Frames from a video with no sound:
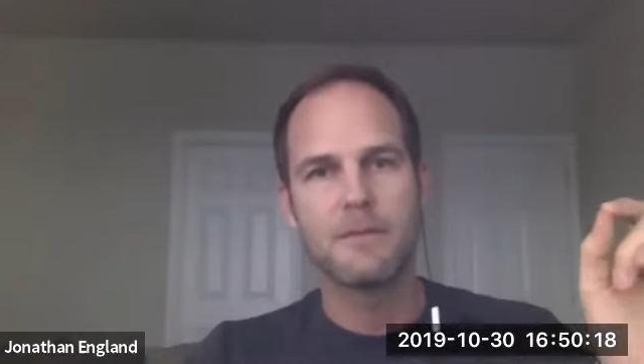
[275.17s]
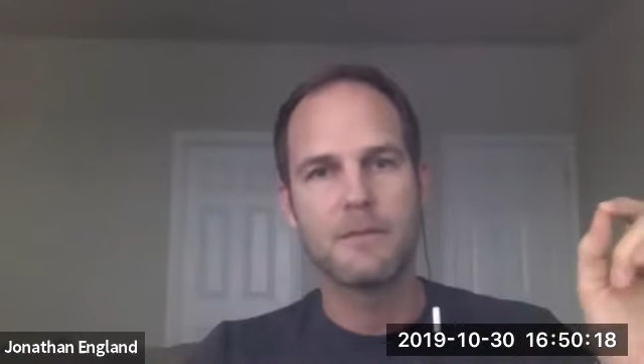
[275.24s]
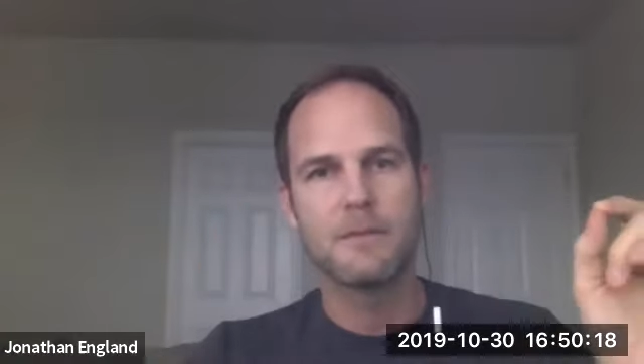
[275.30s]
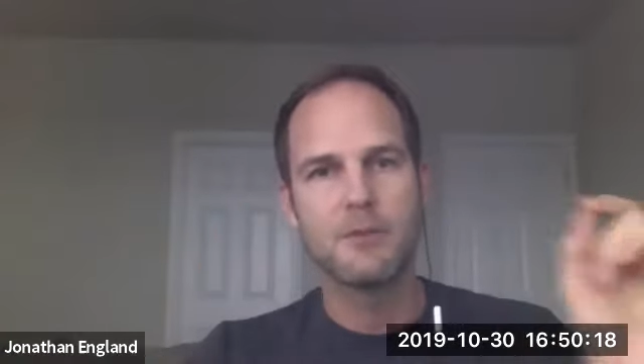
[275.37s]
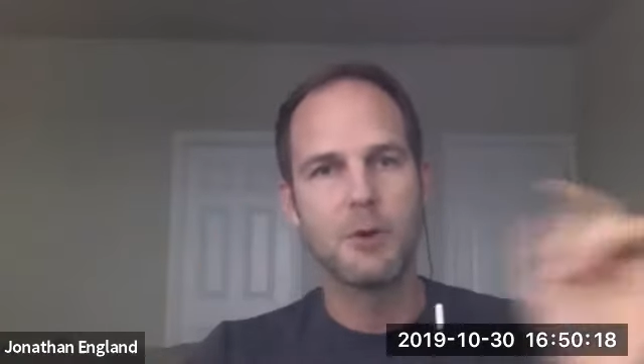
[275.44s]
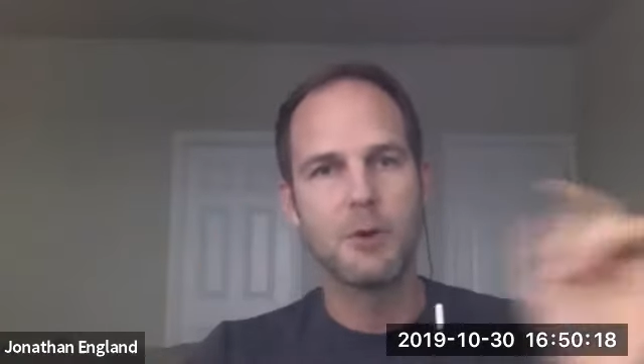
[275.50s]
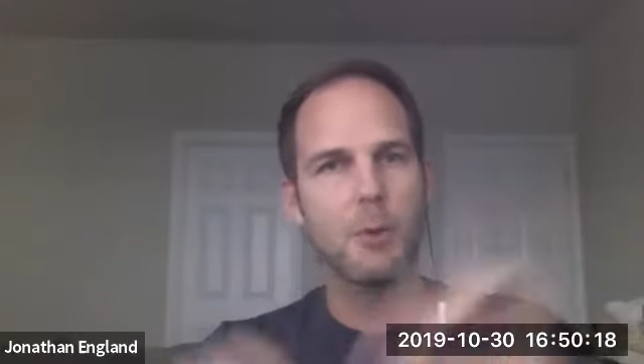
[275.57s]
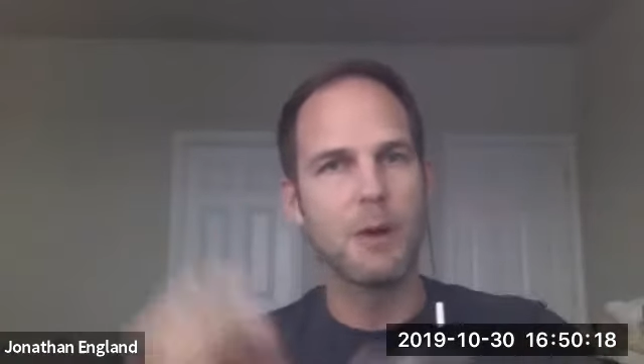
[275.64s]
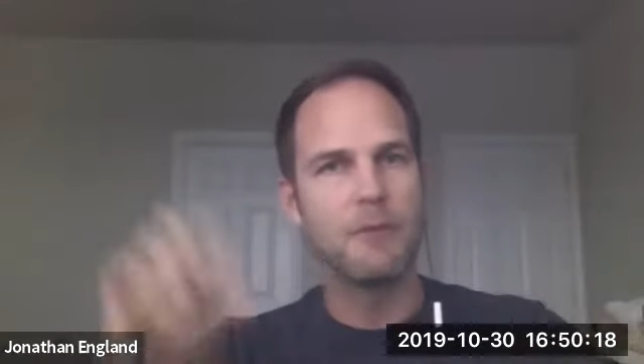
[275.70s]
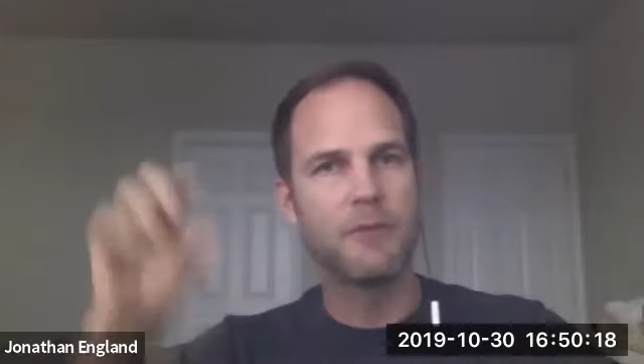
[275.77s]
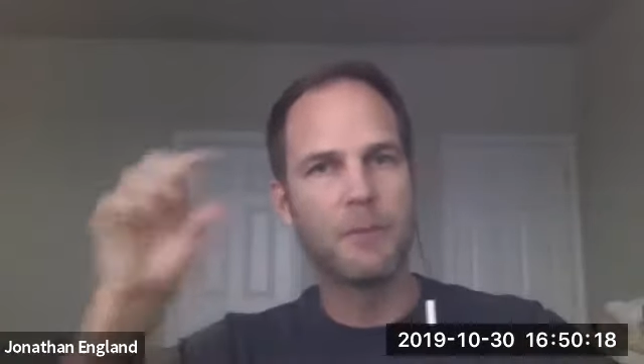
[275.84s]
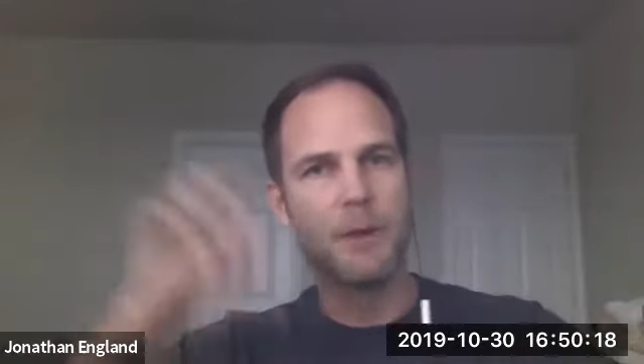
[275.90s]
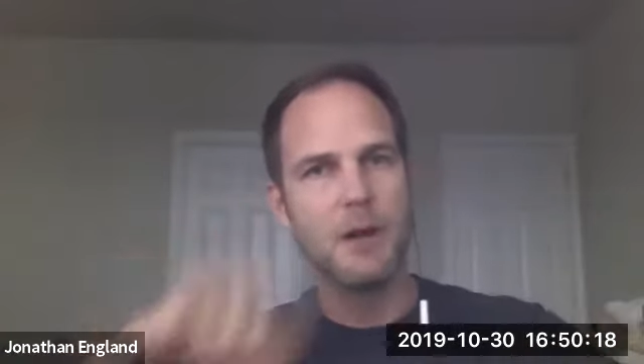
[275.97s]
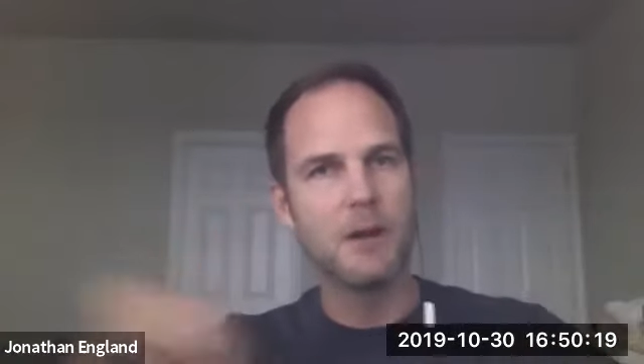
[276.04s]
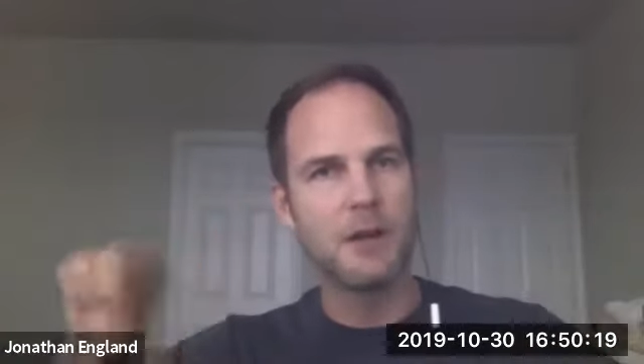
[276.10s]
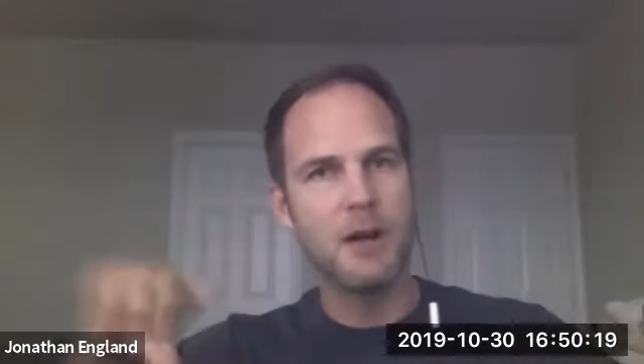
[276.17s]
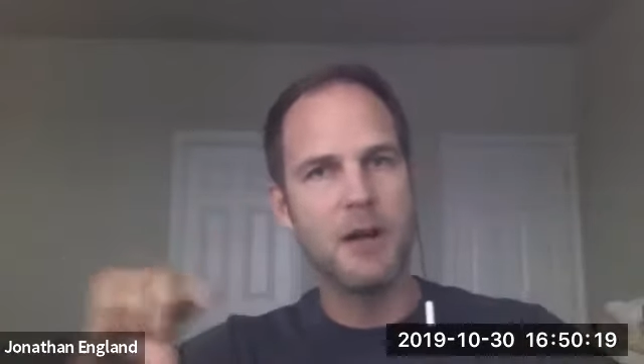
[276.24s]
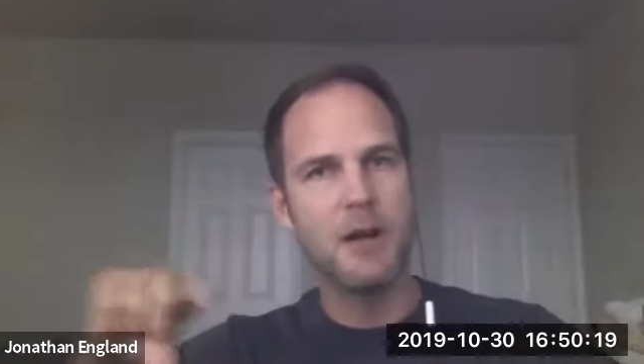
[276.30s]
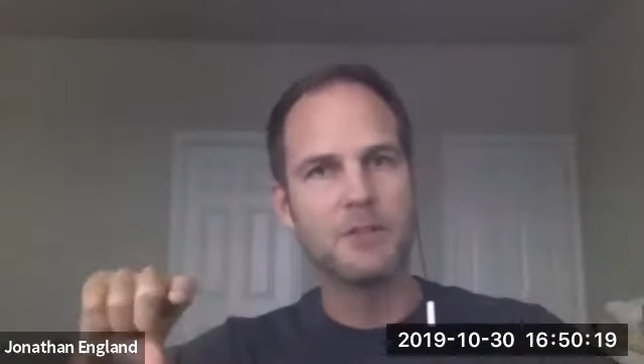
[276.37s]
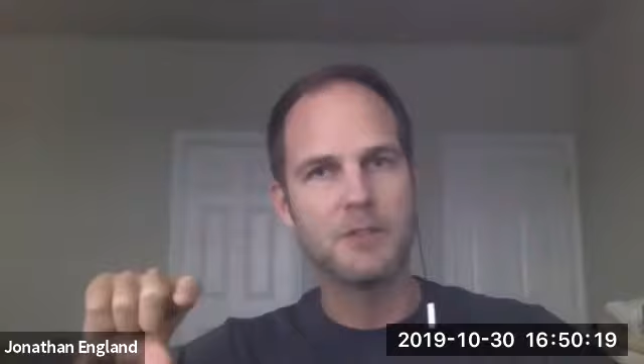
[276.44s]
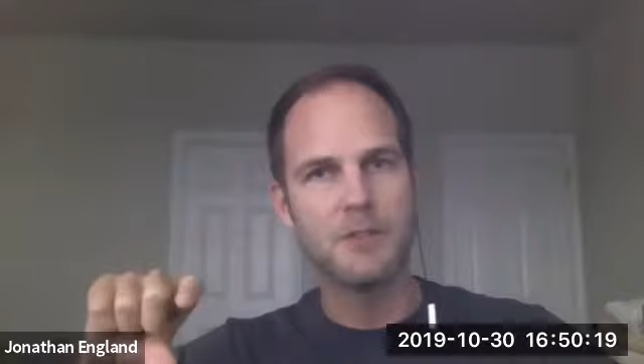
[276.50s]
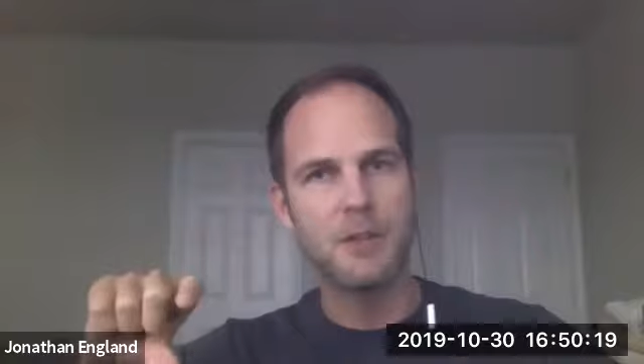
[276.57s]
So he went from an
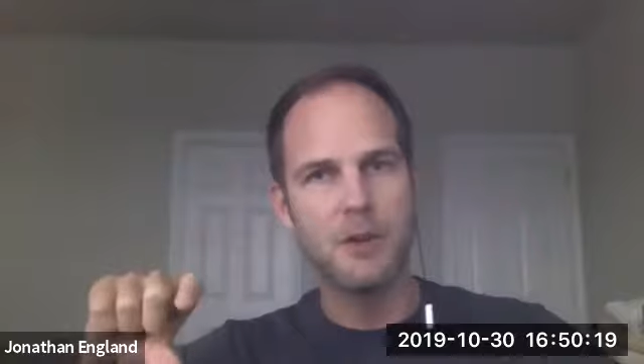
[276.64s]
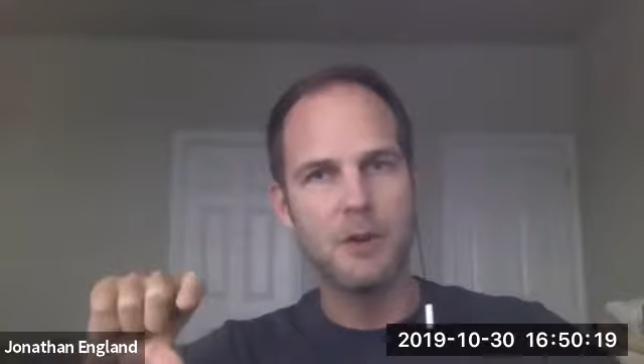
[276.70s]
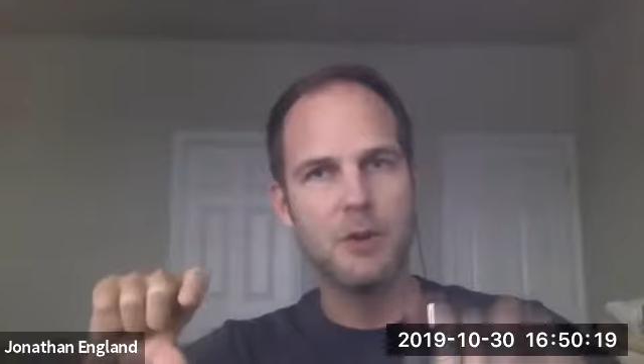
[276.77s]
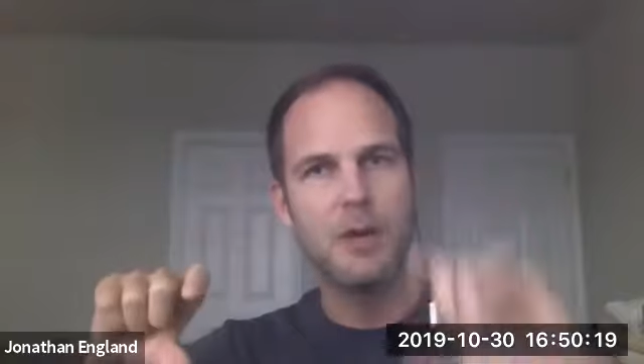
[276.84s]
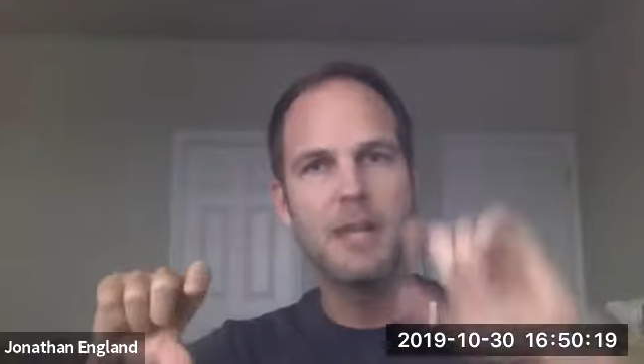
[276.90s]
unconscious no,